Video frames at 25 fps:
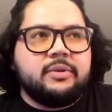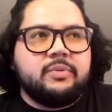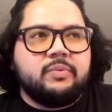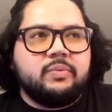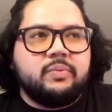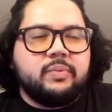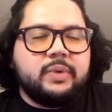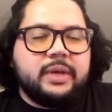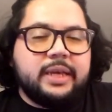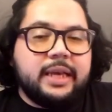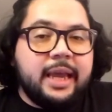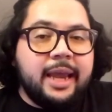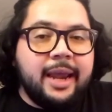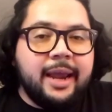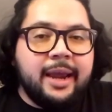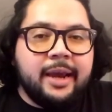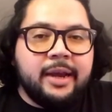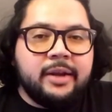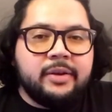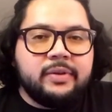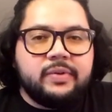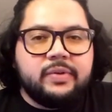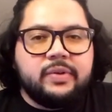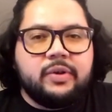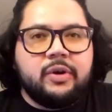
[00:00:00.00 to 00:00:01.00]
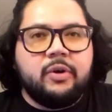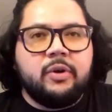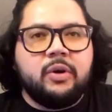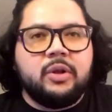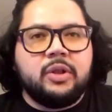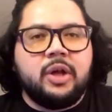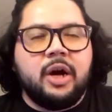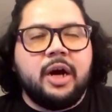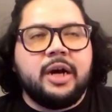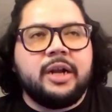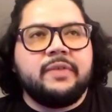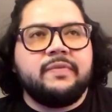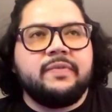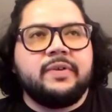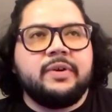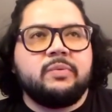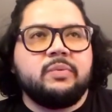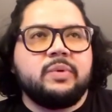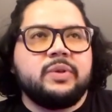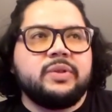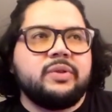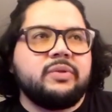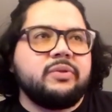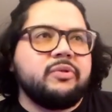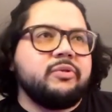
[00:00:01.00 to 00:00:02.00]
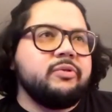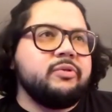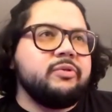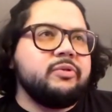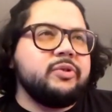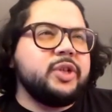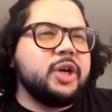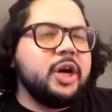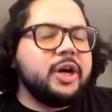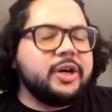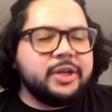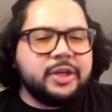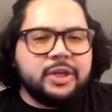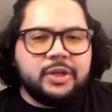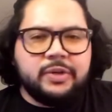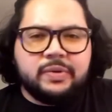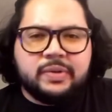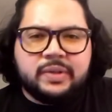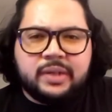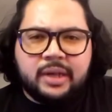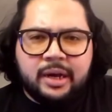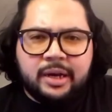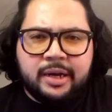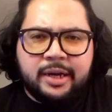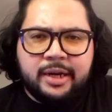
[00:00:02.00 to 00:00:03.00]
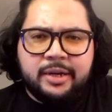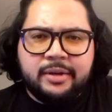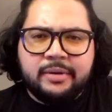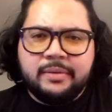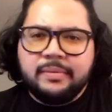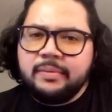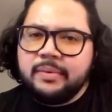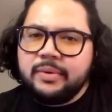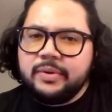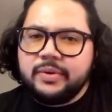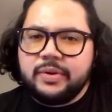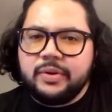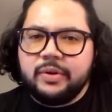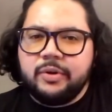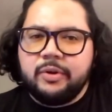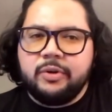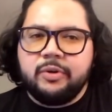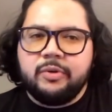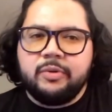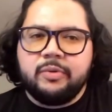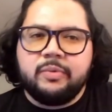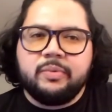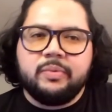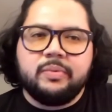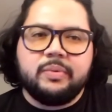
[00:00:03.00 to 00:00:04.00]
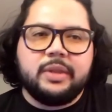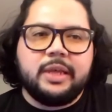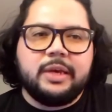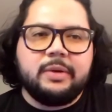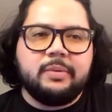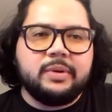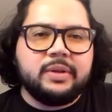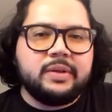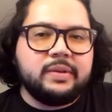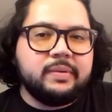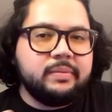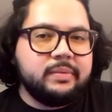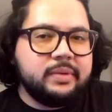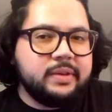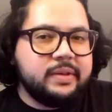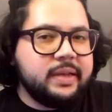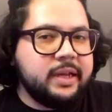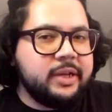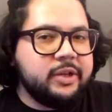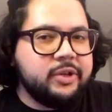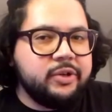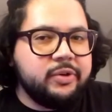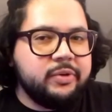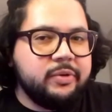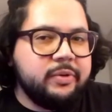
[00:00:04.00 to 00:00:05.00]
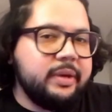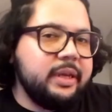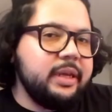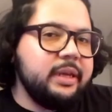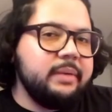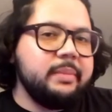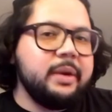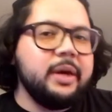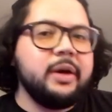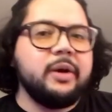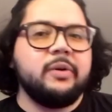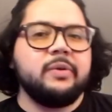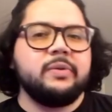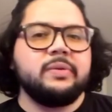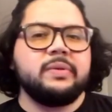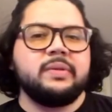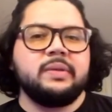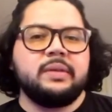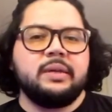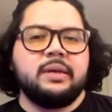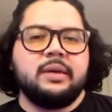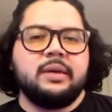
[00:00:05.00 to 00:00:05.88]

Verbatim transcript: we can't. So a lot of it was through DocuSign. So they would send you emails,